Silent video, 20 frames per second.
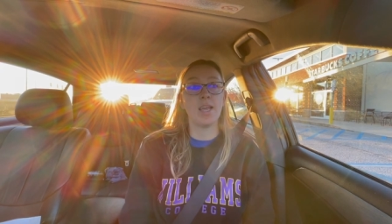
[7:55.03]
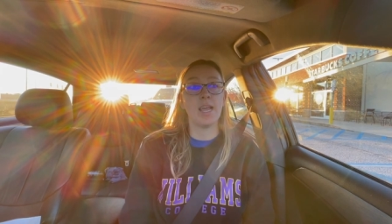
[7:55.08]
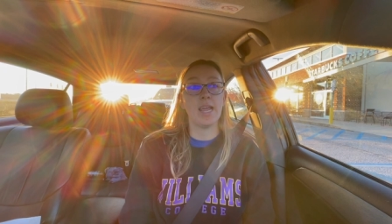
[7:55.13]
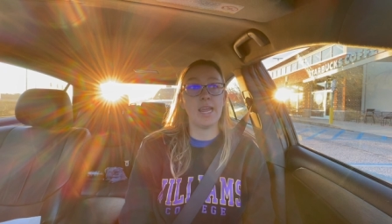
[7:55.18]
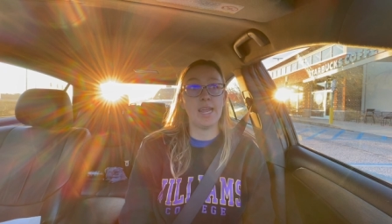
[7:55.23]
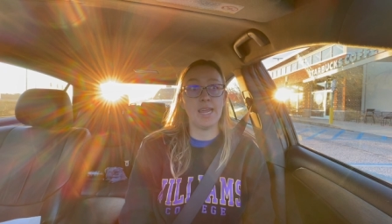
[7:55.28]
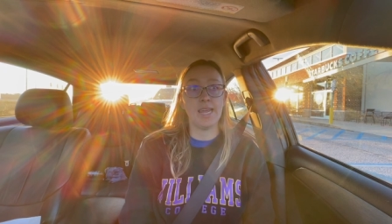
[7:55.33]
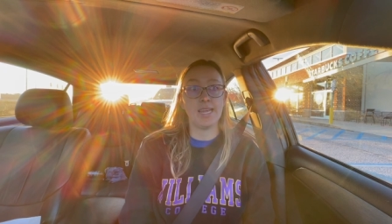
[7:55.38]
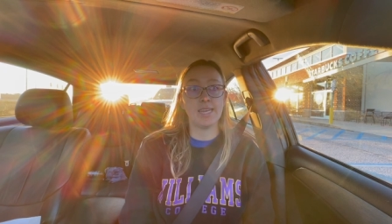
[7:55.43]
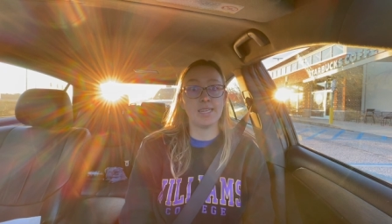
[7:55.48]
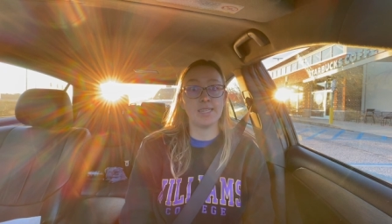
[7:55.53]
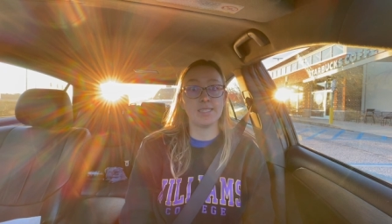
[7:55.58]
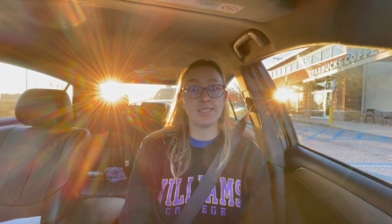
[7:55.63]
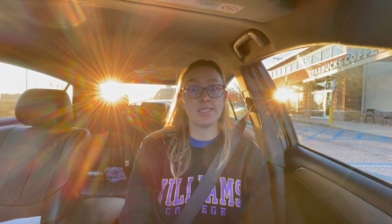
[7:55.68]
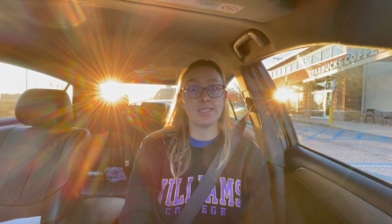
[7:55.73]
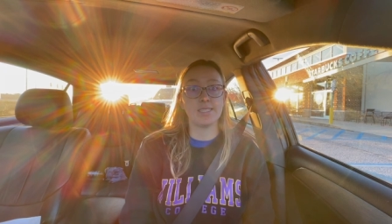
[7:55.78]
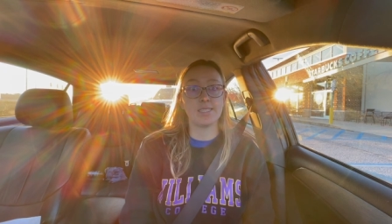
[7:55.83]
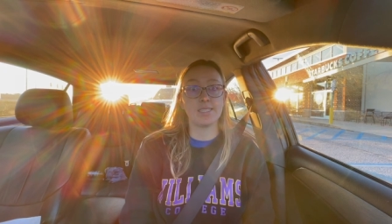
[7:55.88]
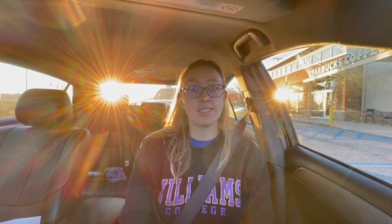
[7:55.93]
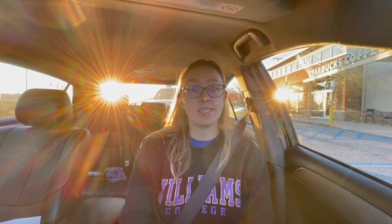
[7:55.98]

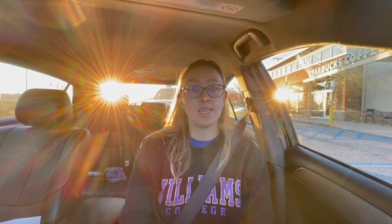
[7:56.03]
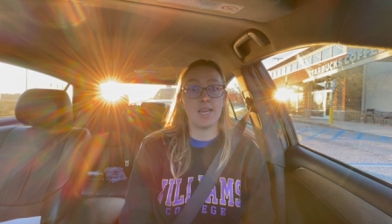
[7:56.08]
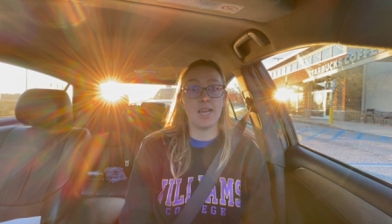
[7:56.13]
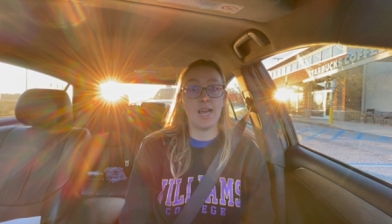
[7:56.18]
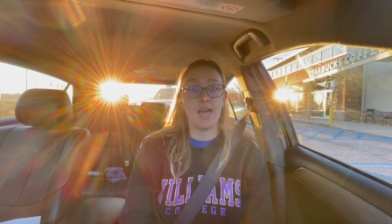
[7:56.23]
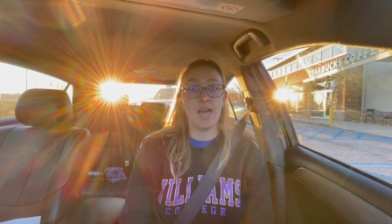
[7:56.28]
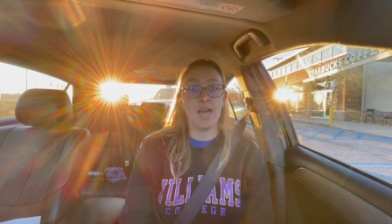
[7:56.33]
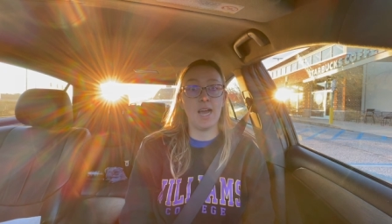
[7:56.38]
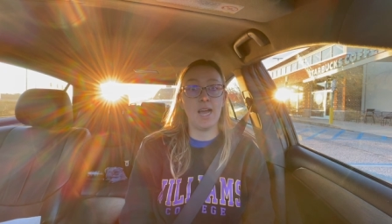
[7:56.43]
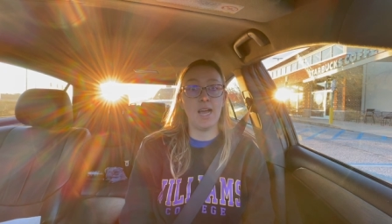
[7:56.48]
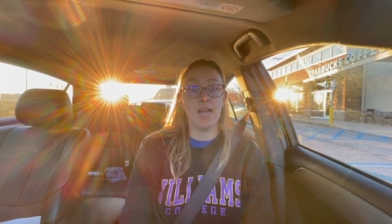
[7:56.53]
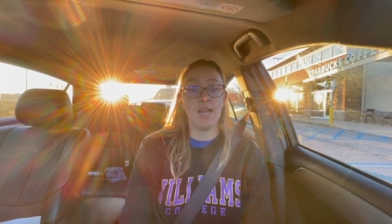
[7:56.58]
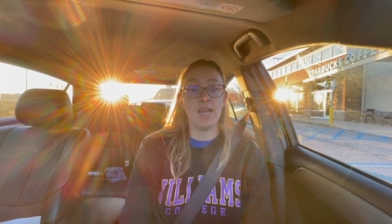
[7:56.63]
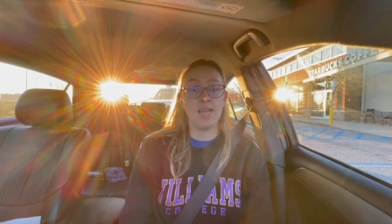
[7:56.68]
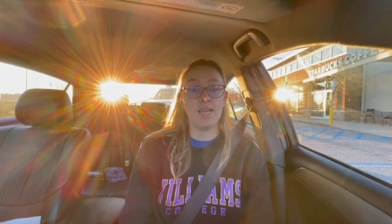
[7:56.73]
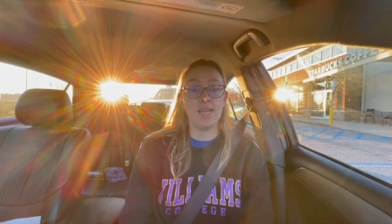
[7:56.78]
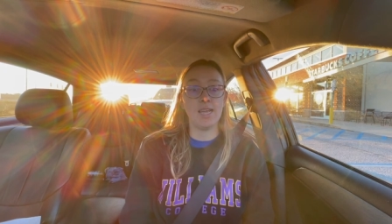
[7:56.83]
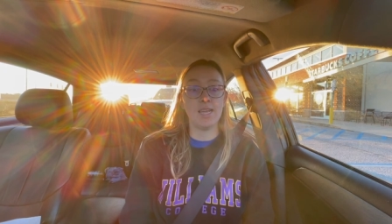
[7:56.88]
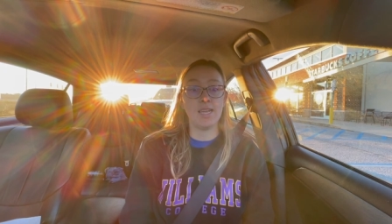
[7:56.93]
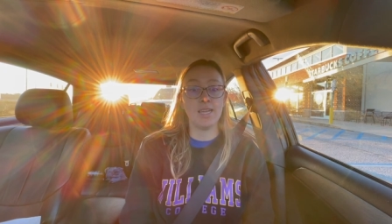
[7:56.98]
And
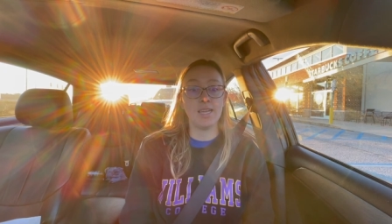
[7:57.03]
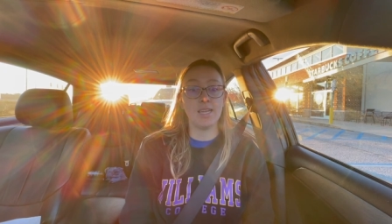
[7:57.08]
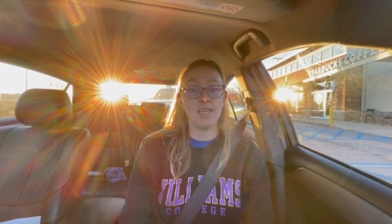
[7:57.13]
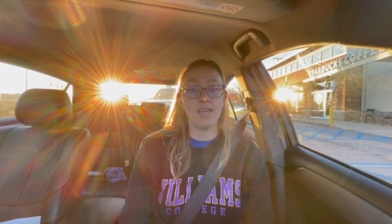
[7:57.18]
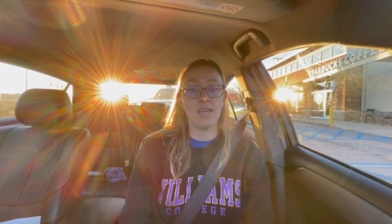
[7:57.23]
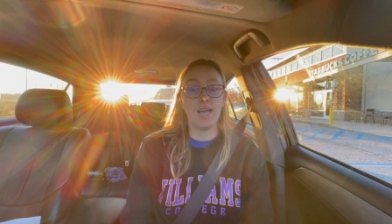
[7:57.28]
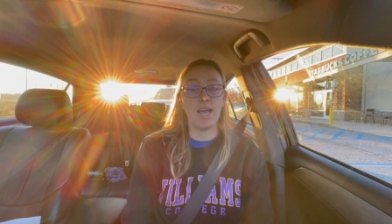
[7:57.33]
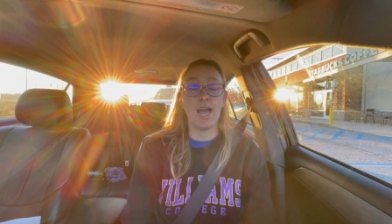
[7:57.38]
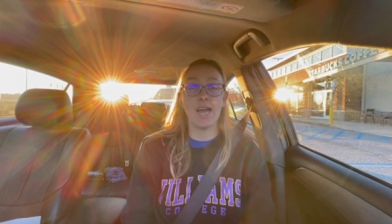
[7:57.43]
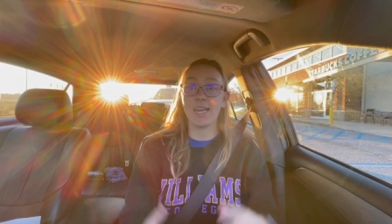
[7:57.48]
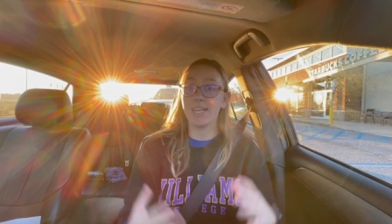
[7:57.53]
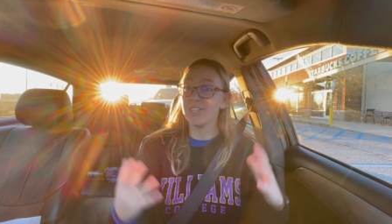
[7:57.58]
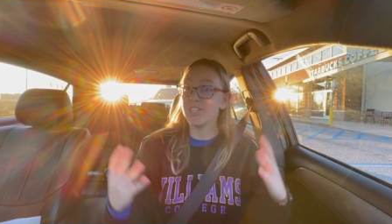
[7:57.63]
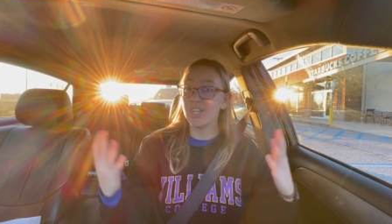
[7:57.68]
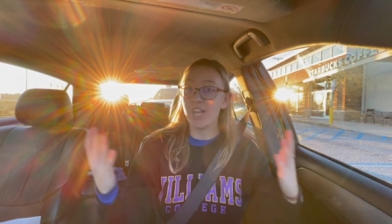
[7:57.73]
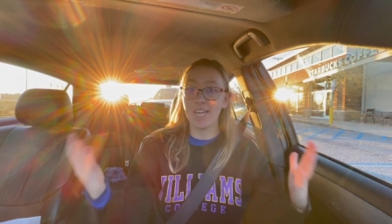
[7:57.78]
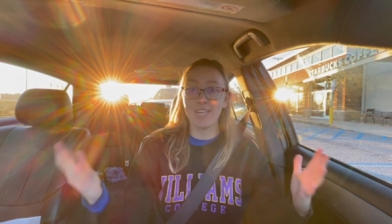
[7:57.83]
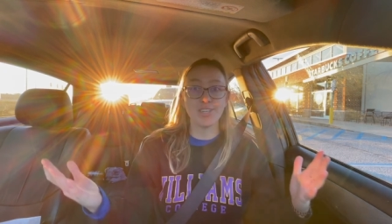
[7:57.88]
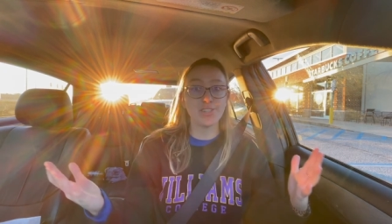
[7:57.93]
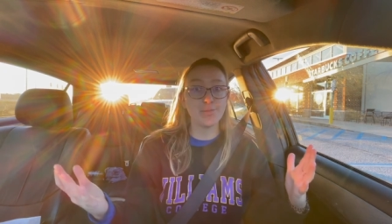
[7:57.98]
I had a
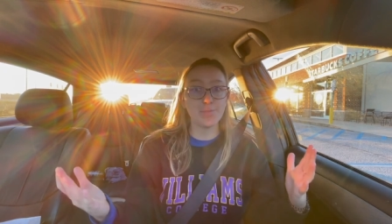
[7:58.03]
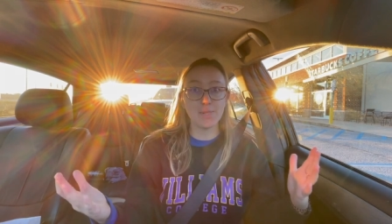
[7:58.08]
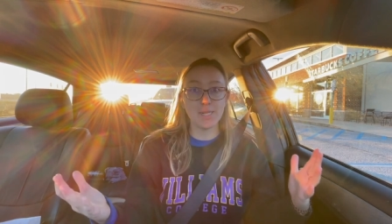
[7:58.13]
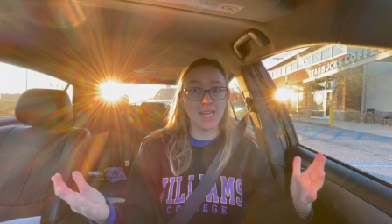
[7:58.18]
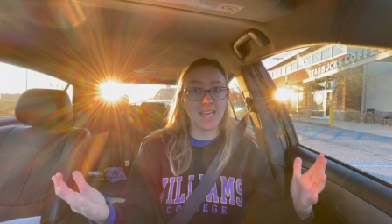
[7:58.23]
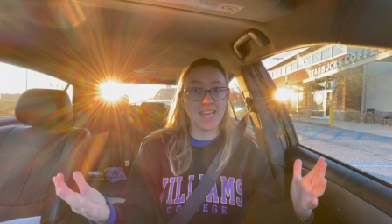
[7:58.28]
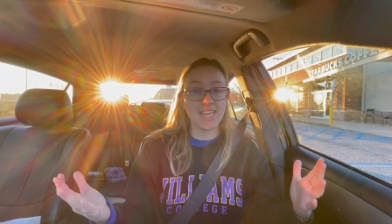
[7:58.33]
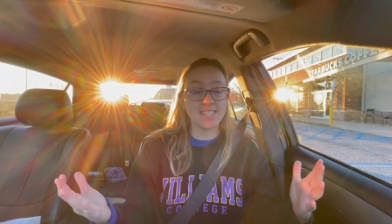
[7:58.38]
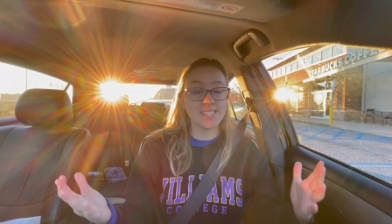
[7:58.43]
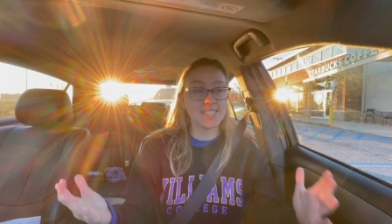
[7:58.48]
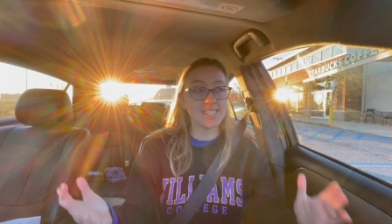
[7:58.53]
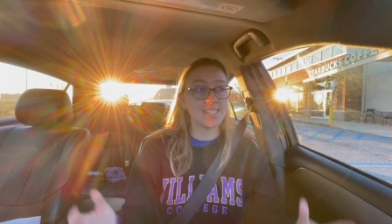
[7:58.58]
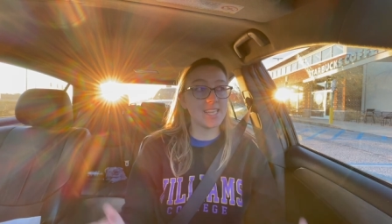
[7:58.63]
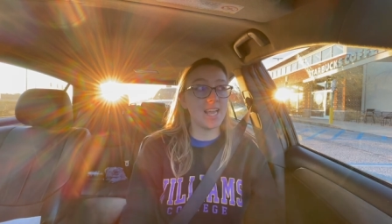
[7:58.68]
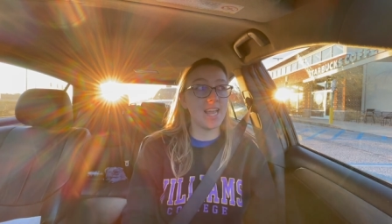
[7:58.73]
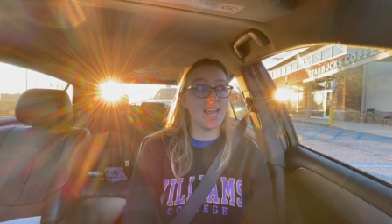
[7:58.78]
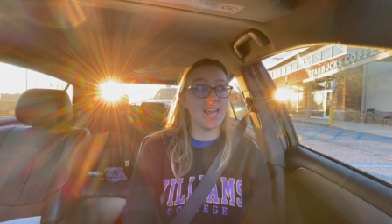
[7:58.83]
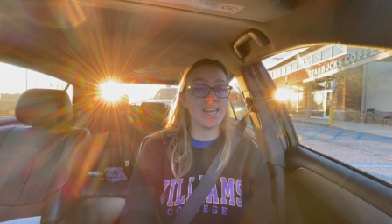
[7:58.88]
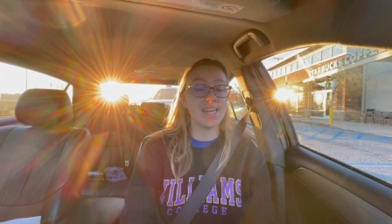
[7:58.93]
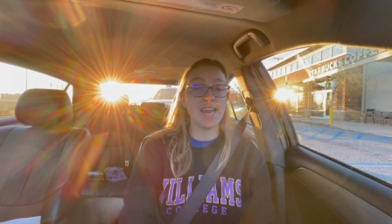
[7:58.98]
change of plans,
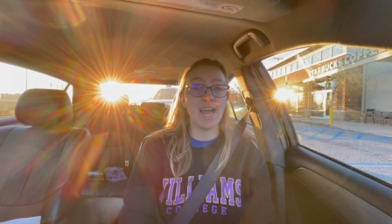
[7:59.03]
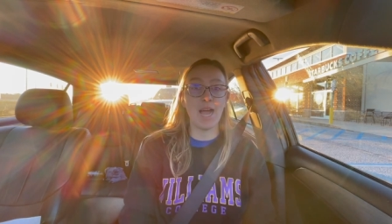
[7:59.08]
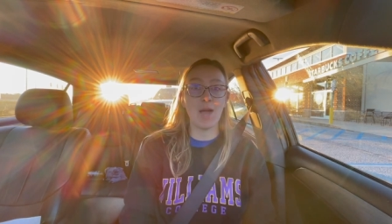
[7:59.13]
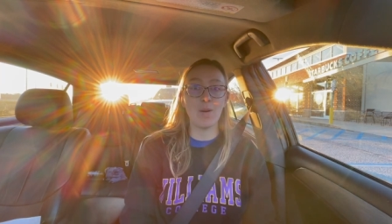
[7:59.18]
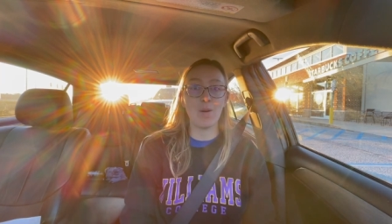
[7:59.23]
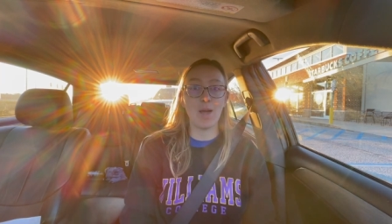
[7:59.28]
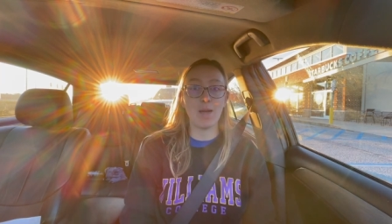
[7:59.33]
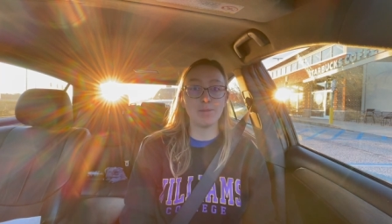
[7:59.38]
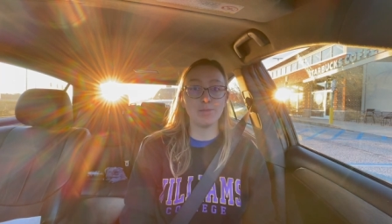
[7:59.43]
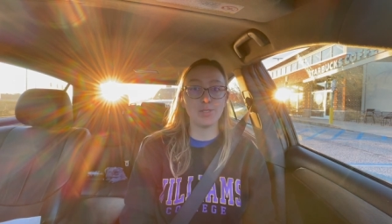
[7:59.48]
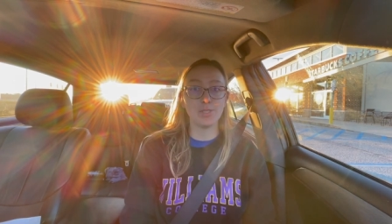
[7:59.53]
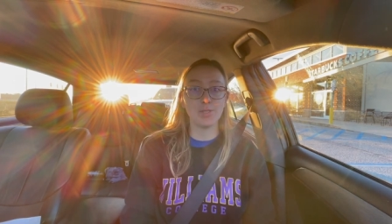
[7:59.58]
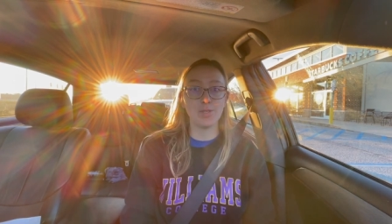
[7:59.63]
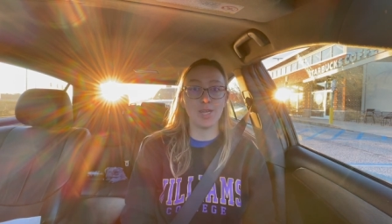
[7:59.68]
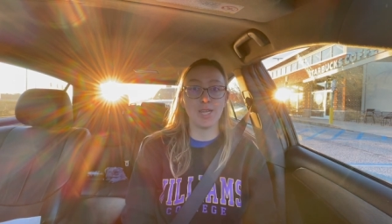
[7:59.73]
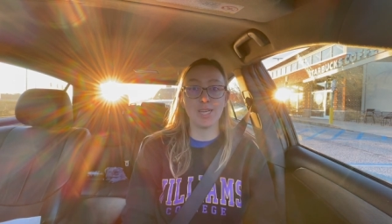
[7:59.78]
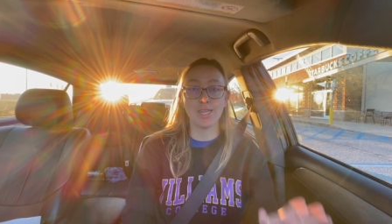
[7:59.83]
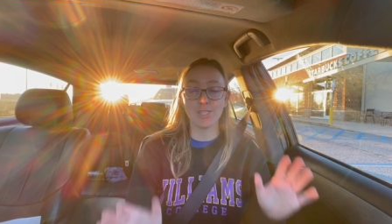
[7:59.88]
and now I'm doing a